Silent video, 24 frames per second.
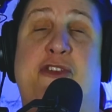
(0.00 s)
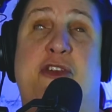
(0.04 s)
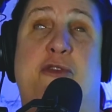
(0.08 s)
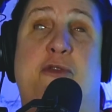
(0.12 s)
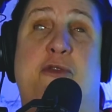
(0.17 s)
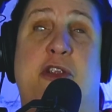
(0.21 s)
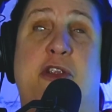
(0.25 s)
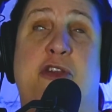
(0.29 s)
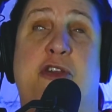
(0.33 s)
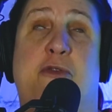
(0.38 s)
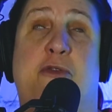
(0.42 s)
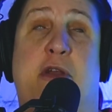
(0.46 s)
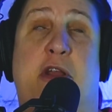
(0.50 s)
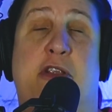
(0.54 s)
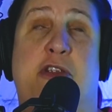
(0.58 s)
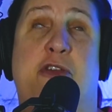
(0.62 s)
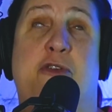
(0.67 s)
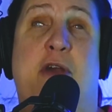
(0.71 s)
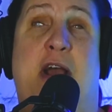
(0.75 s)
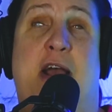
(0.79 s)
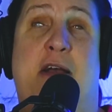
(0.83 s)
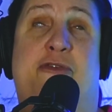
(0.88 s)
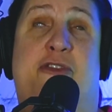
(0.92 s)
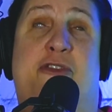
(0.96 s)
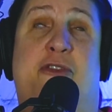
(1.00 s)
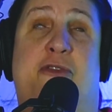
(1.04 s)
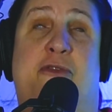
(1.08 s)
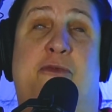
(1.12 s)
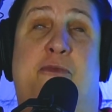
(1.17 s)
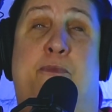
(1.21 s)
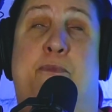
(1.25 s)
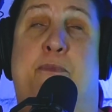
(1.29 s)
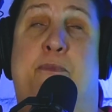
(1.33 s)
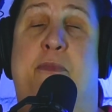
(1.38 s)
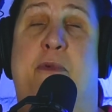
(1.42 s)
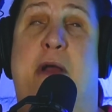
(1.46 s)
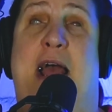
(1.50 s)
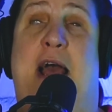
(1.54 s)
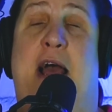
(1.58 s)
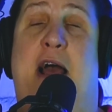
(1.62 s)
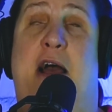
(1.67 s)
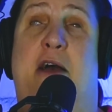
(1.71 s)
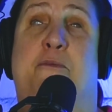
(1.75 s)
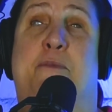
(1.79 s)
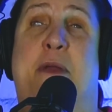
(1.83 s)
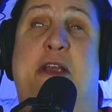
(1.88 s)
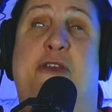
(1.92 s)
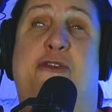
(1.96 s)
to you, and you have to
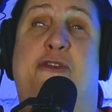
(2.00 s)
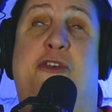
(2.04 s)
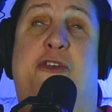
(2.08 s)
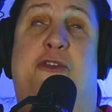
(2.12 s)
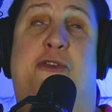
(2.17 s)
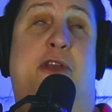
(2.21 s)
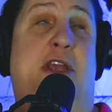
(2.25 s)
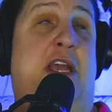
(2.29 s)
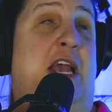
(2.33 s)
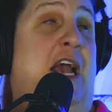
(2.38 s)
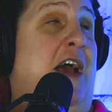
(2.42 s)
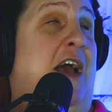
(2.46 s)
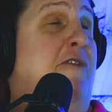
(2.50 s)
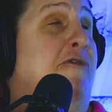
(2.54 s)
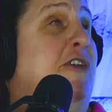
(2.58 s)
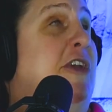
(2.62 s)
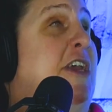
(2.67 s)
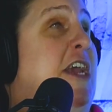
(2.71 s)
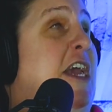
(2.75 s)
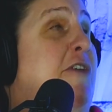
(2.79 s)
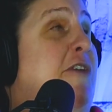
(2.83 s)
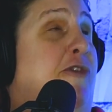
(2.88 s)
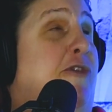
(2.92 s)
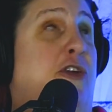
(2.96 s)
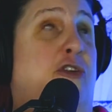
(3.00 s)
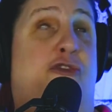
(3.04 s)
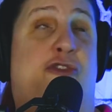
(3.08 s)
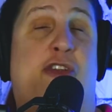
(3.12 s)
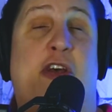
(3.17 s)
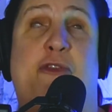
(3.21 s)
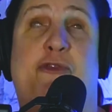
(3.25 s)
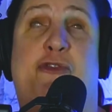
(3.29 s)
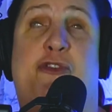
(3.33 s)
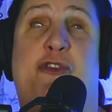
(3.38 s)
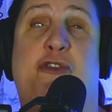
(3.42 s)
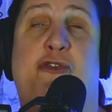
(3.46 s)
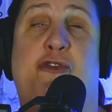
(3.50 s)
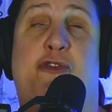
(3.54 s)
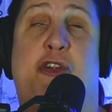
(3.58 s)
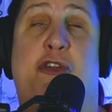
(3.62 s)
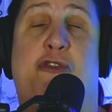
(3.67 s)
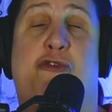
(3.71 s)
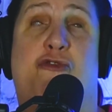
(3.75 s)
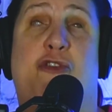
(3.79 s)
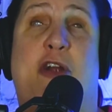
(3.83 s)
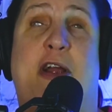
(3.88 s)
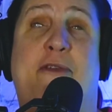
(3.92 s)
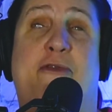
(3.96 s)
basically advocate for yourself too to
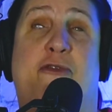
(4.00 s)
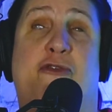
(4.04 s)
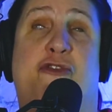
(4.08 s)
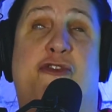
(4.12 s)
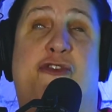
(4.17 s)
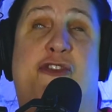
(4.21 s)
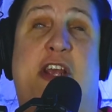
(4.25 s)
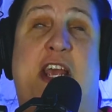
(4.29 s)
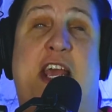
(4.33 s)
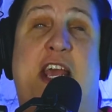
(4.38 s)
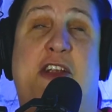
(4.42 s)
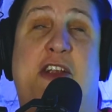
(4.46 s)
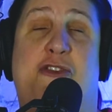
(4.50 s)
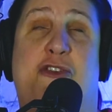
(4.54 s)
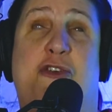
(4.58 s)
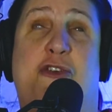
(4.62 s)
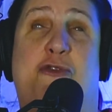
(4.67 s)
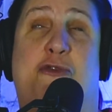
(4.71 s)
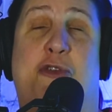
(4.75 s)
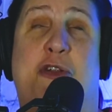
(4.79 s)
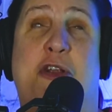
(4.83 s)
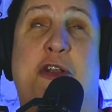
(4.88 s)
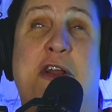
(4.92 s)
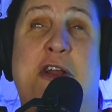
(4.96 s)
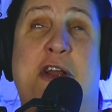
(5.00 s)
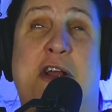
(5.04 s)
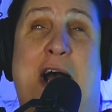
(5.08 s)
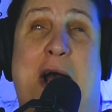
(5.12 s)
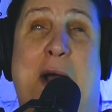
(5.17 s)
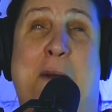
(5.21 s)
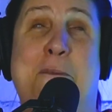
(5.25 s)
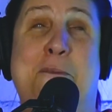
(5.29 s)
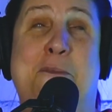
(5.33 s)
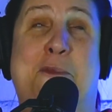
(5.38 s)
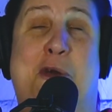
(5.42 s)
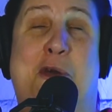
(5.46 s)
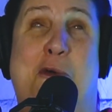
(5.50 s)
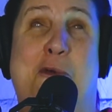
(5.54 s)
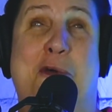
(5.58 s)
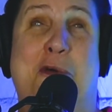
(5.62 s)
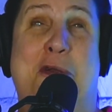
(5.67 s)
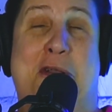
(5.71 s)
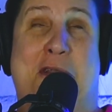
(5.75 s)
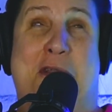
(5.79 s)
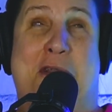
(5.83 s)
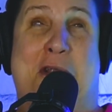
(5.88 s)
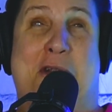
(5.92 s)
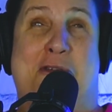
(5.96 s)
your driver and just say, hey, dude, I'm
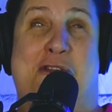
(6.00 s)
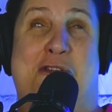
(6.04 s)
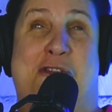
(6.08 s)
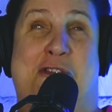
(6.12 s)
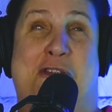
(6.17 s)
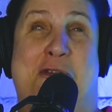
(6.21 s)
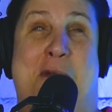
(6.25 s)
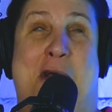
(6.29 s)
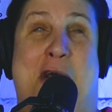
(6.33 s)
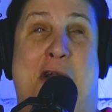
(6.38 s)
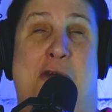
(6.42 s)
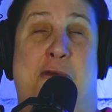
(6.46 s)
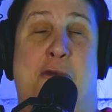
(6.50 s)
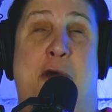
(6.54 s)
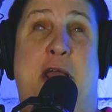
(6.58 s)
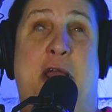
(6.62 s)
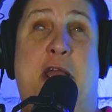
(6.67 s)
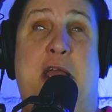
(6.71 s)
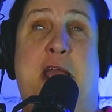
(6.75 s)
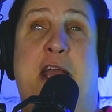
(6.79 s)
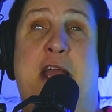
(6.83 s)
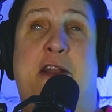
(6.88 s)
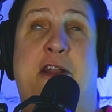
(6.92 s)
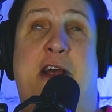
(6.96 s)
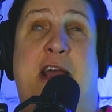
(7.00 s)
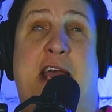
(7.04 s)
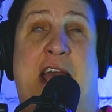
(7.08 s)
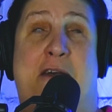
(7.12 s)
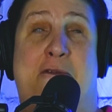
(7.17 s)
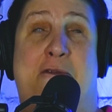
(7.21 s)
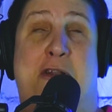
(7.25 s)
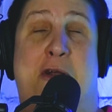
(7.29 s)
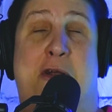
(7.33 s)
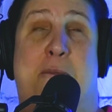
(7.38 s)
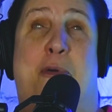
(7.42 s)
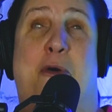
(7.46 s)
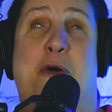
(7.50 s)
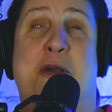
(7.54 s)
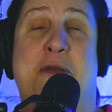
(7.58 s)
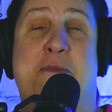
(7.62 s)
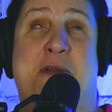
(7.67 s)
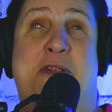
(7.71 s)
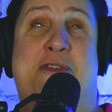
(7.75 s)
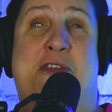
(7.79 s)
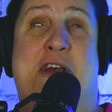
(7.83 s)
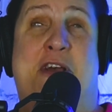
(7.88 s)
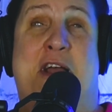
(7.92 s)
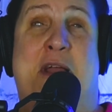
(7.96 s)
going just a mile away, and I have an
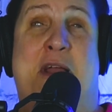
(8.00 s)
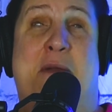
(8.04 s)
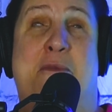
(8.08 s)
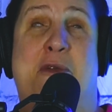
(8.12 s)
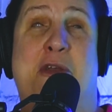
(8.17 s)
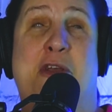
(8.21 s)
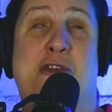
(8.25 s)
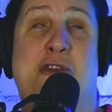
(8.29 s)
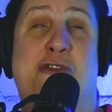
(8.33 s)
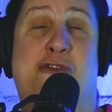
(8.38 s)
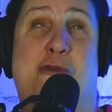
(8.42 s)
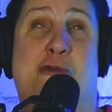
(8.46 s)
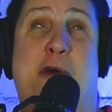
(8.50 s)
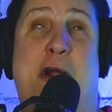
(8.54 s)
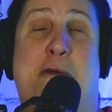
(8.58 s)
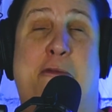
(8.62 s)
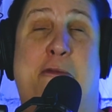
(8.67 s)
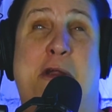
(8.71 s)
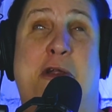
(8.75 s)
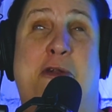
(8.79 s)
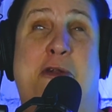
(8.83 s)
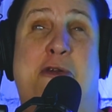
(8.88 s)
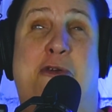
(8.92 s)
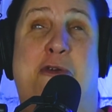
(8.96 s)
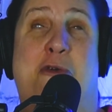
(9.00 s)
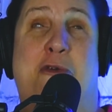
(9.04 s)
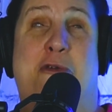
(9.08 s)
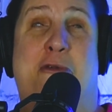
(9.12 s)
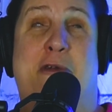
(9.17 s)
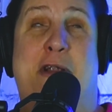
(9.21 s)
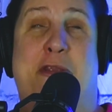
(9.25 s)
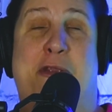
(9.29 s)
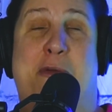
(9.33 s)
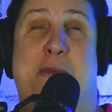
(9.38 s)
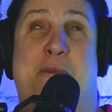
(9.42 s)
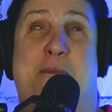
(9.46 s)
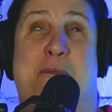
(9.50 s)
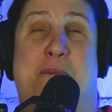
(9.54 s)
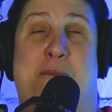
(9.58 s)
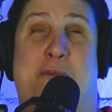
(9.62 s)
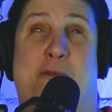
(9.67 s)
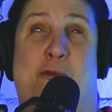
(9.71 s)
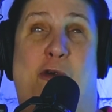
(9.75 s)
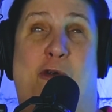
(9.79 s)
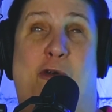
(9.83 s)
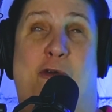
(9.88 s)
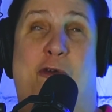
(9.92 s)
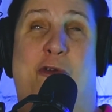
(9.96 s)
appointment time. So why are we going around the
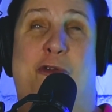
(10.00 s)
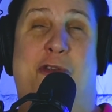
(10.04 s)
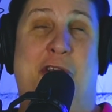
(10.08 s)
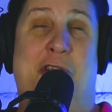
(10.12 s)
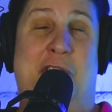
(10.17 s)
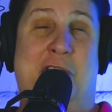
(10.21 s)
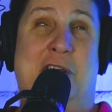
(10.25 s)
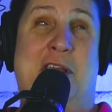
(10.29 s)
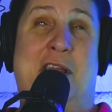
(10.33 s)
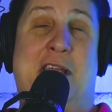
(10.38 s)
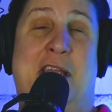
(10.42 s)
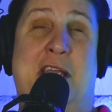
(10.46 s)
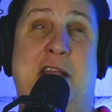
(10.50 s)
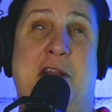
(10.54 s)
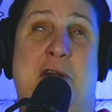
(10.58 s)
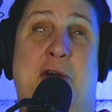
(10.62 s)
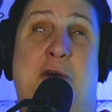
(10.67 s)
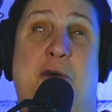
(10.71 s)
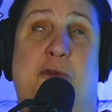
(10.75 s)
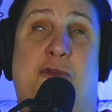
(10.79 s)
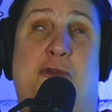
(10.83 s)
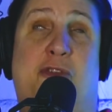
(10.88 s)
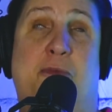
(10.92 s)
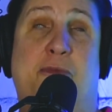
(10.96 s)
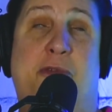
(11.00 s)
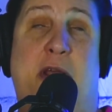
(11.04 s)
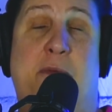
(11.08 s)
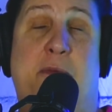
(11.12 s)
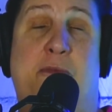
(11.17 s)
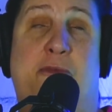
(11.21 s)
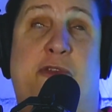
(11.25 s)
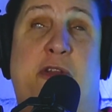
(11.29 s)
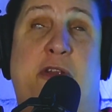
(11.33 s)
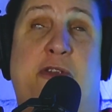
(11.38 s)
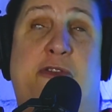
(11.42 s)
world? Yeah. Sometimes